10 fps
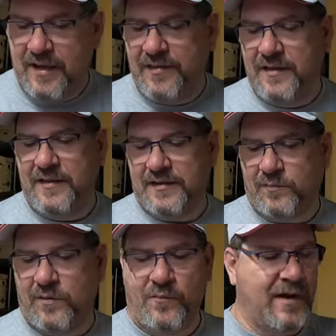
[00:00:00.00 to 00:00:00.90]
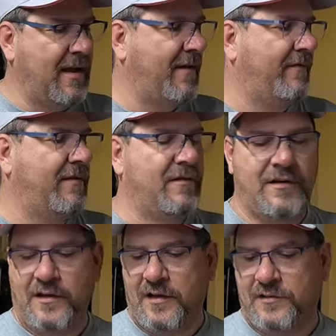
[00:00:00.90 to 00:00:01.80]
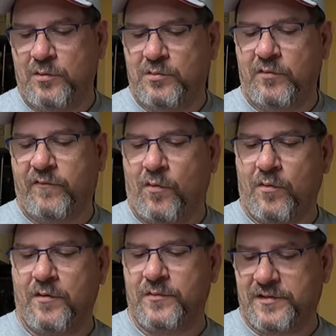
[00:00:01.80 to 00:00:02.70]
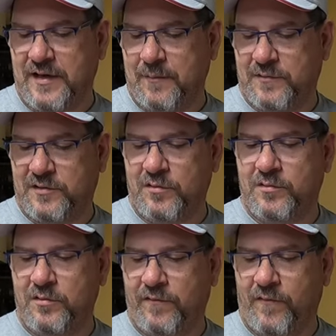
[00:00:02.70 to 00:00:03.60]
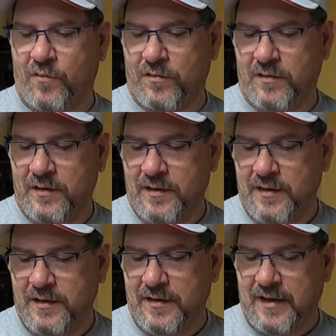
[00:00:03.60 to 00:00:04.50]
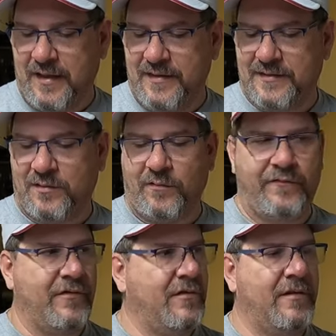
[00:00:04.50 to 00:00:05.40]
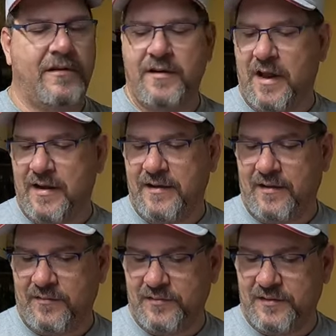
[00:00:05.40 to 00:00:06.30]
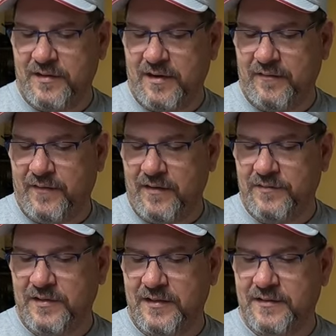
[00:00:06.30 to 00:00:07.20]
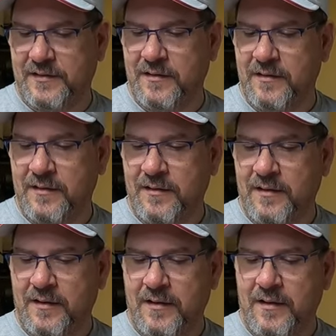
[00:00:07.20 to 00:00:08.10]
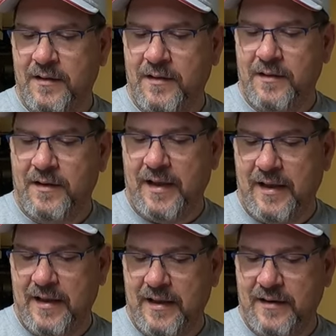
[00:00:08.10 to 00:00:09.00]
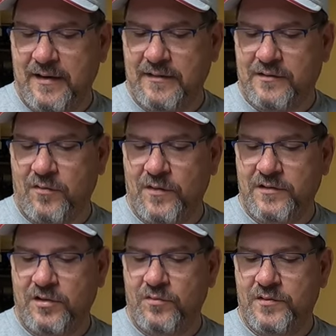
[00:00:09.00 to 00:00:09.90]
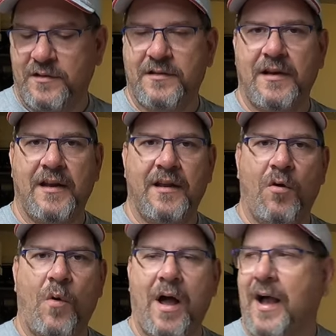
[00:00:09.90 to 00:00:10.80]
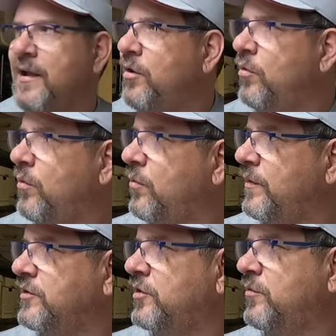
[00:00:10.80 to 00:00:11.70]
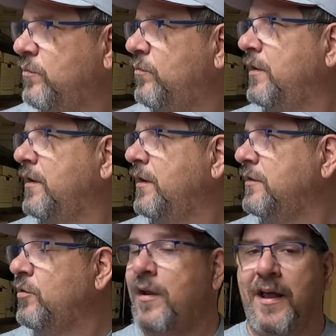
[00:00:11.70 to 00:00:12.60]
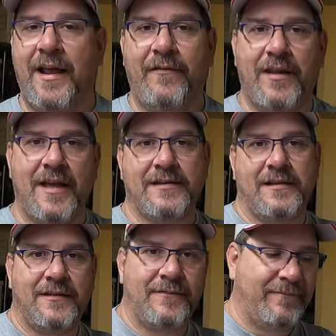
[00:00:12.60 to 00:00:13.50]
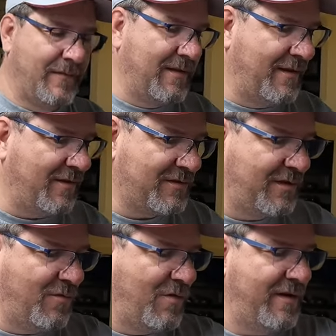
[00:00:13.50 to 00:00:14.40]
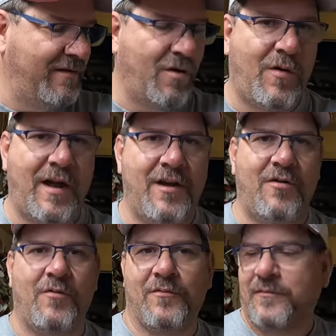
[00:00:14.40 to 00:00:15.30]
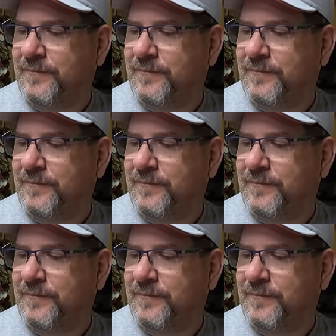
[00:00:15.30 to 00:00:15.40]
And then this one we have a 224. It was stamped 224, and this sold for $9.95 and it's going to Cincinnati, Ohio, which we do not have yet. There's a new one, Ohio.